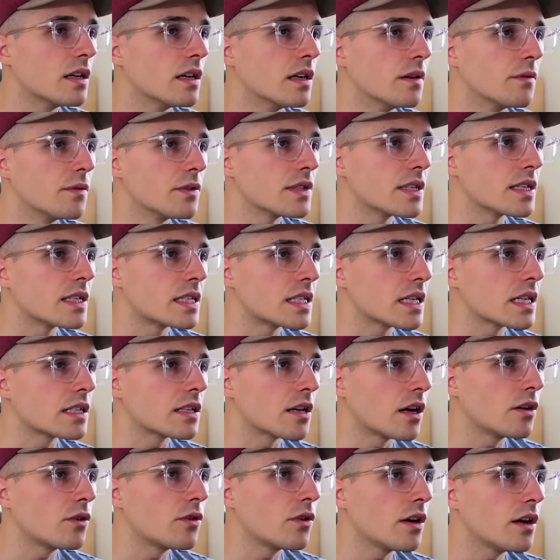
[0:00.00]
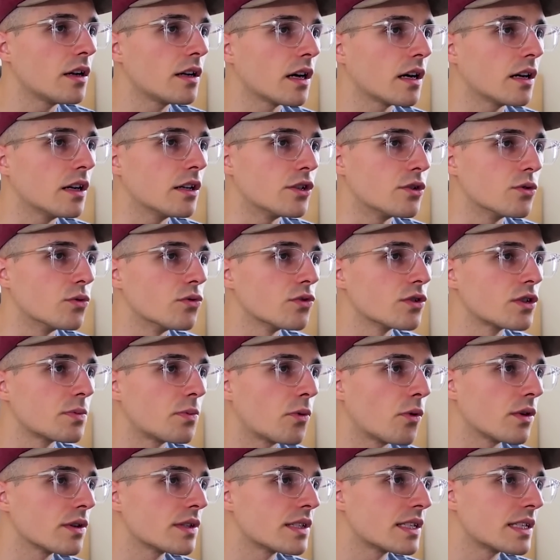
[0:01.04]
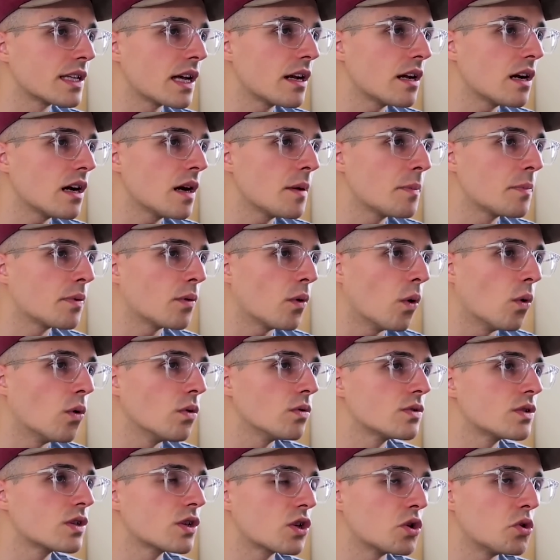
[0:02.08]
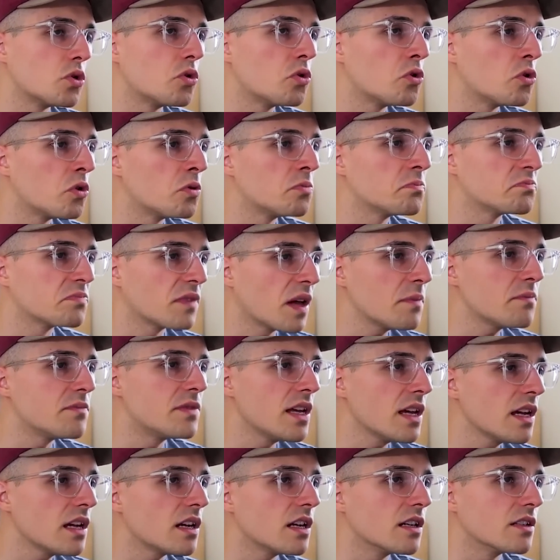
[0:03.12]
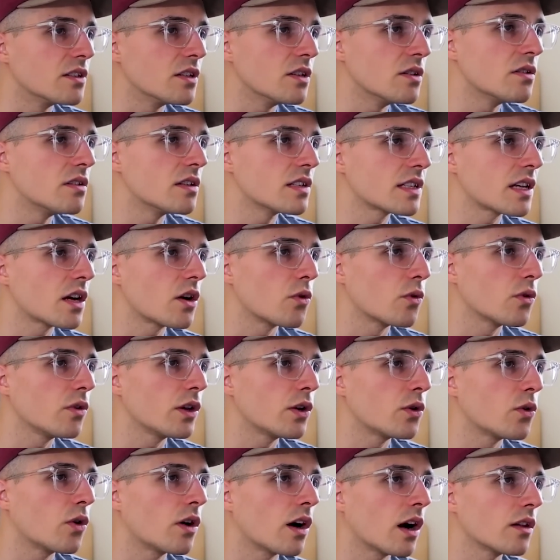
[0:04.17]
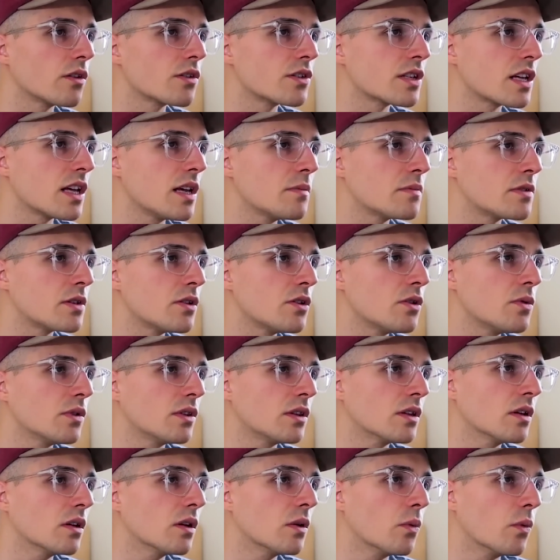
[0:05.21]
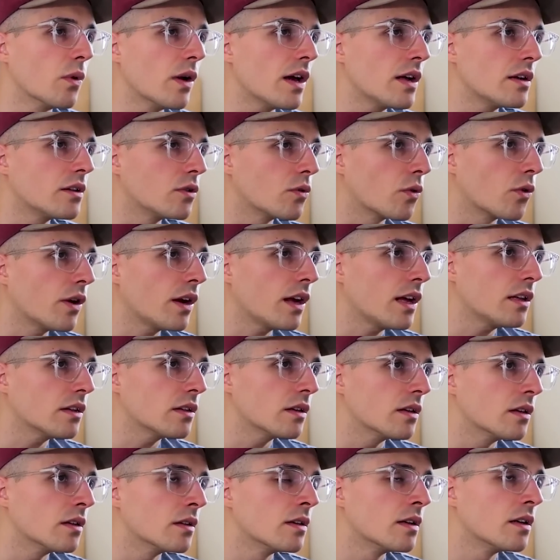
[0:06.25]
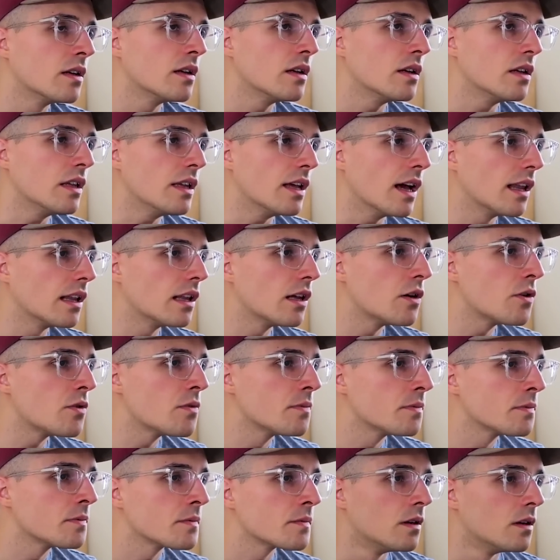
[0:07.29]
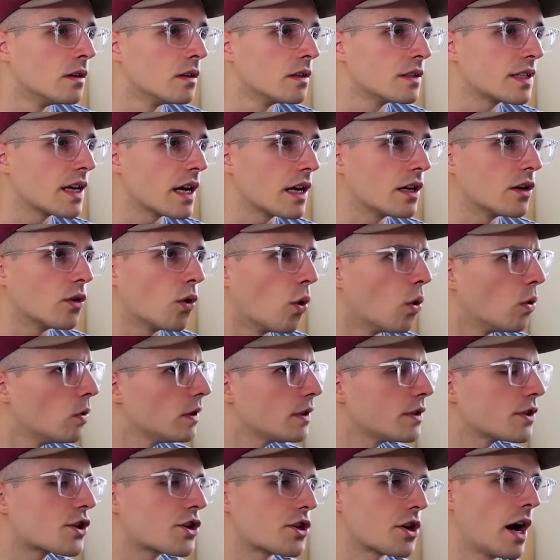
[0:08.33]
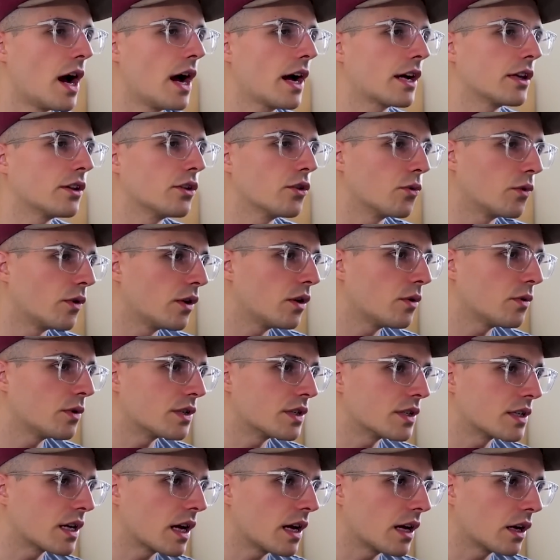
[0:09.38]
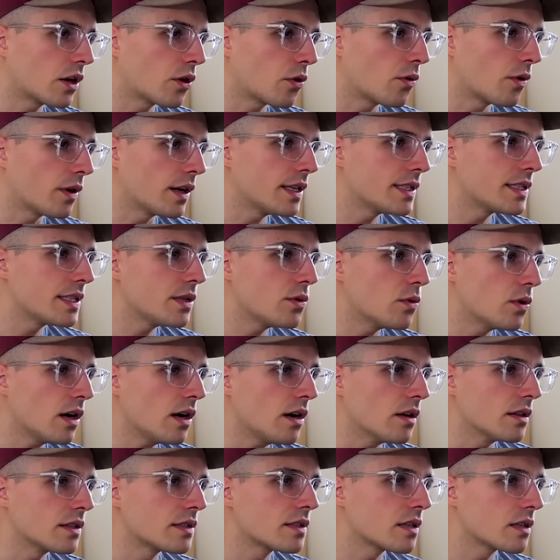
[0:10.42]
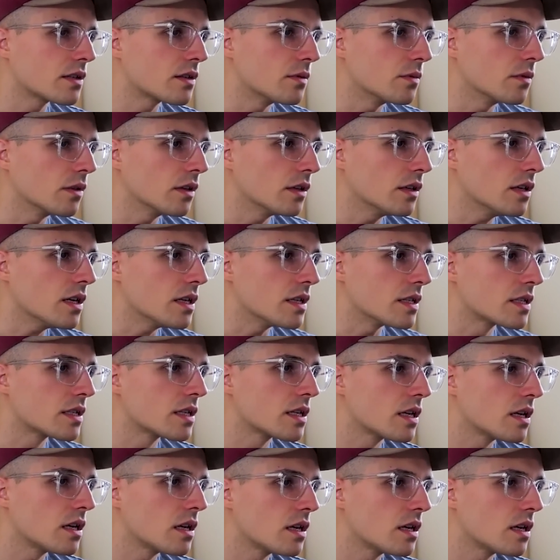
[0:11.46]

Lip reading: a 600 kind of dual sports setup, old school, I'm digging it, dude. It's got a really cool color scheme too with the red, gray, and the yellow. It's got an Olin shock in the rear, which is kind of crazy. Wow, that's actually really nice.